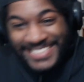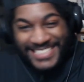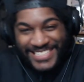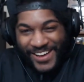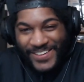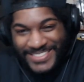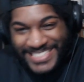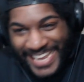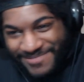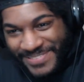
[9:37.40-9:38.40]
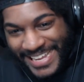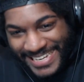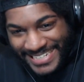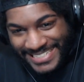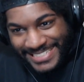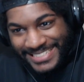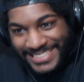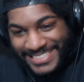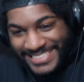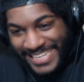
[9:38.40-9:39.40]
Let's go, Teppei!
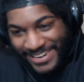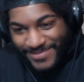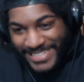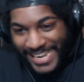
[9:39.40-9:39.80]
Sit him